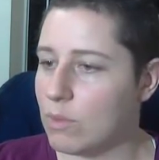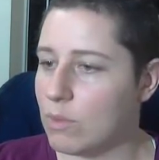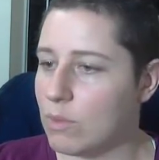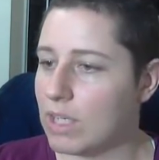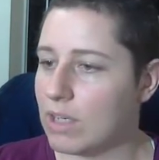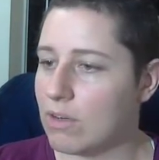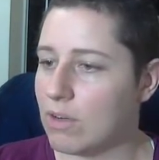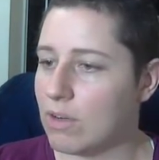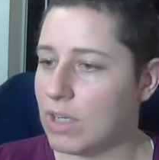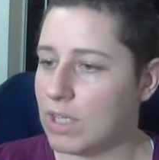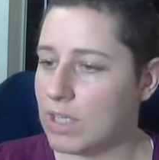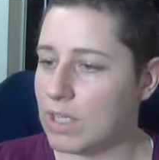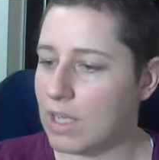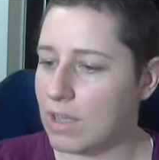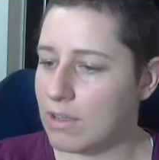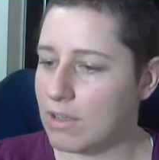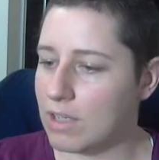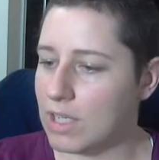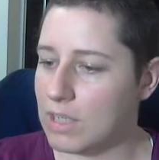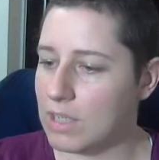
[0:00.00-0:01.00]
We can create
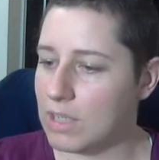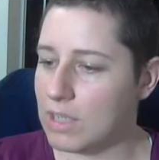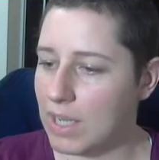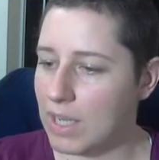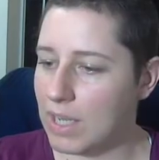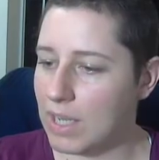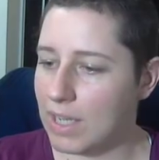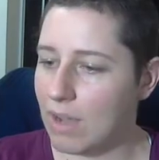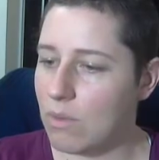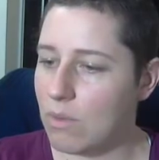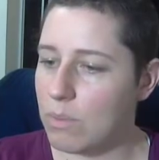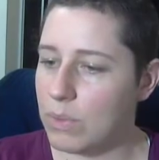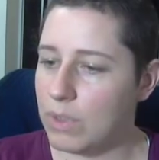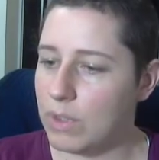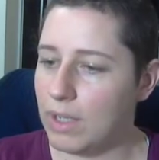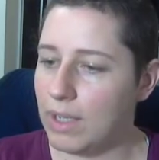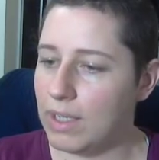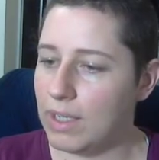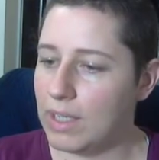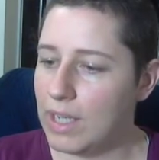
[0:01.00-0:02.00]
another kinematic
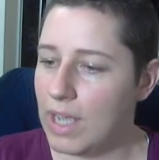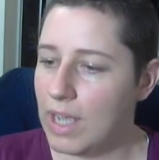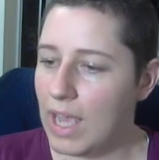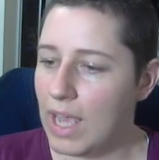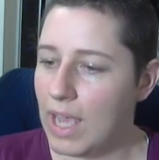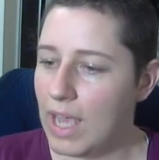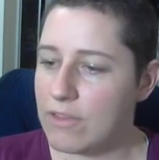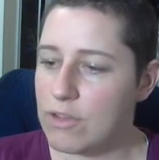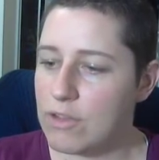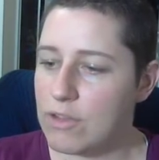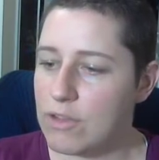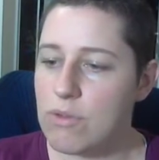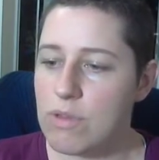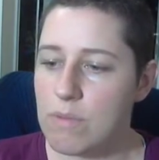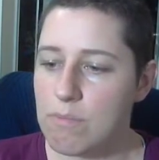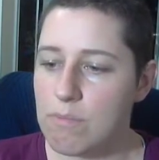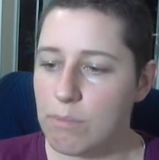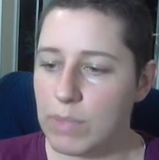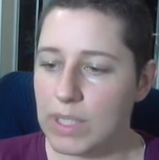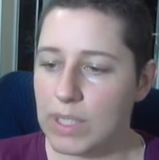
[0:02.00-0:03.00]
output to
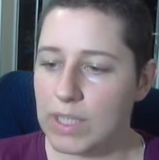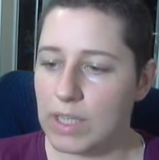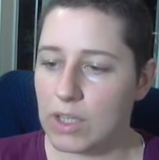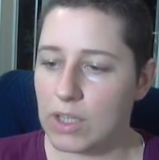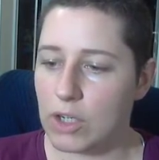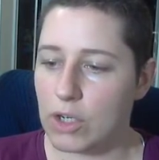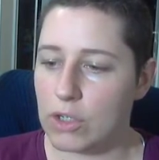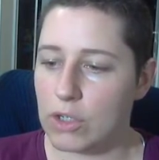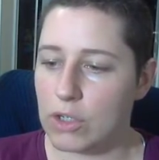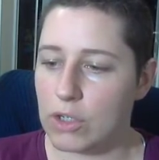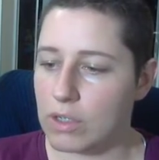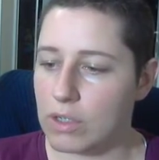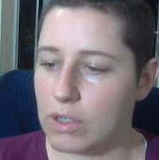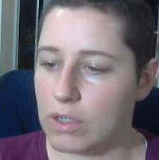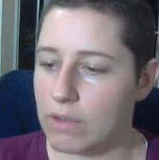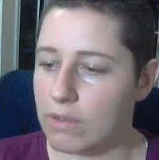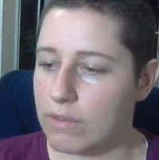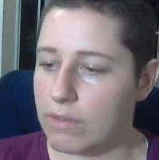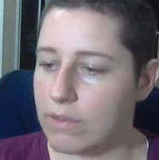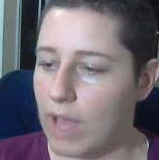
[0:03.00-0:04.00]
the middle
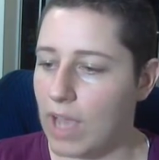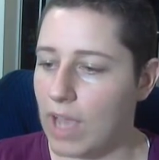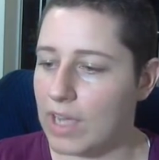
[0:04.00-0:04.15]
curve.